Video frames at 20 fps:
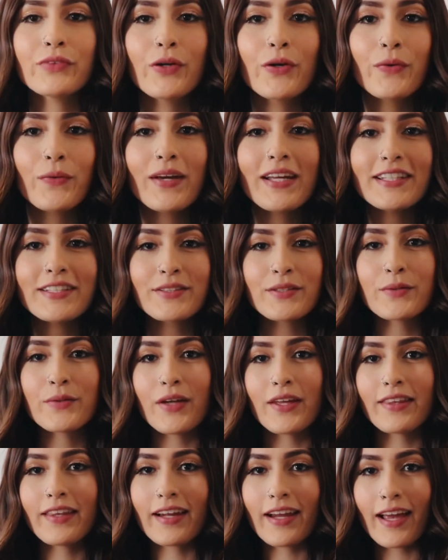Alright, so
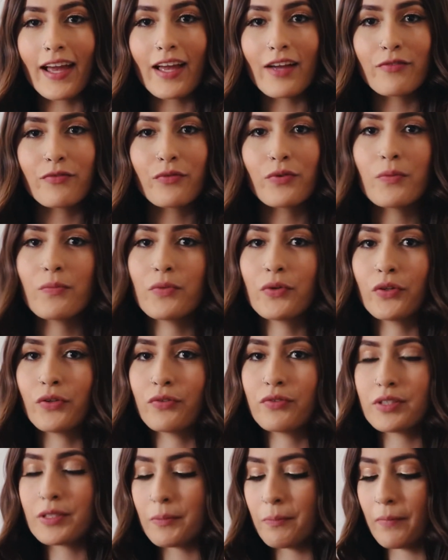now that I have
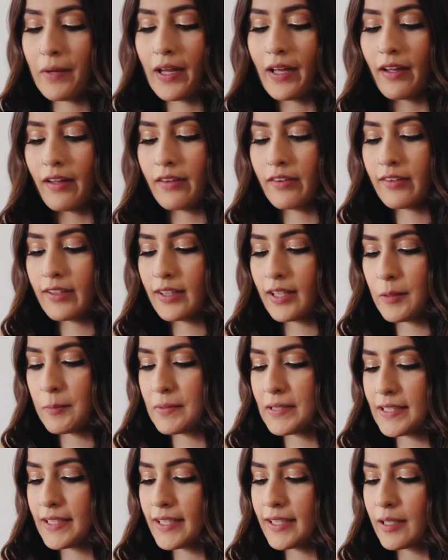removed my other
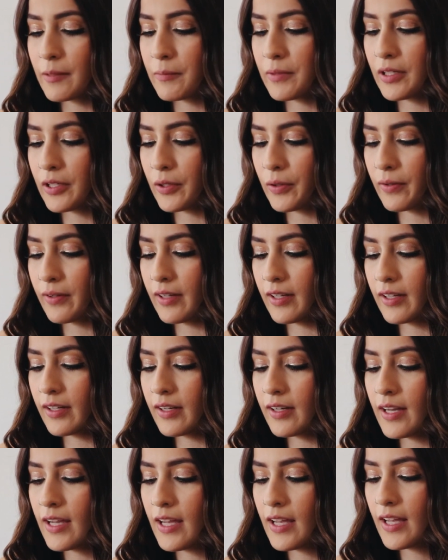lipstick, I'm going to go
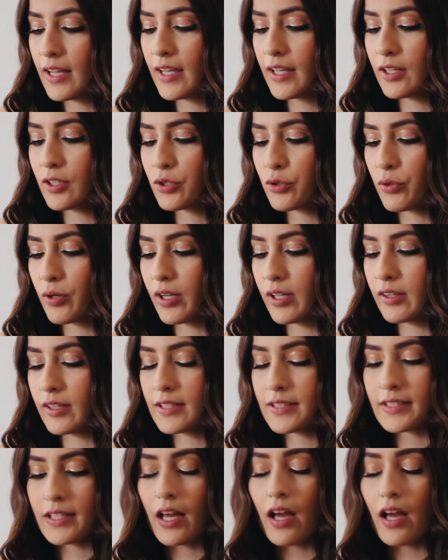ahead and try this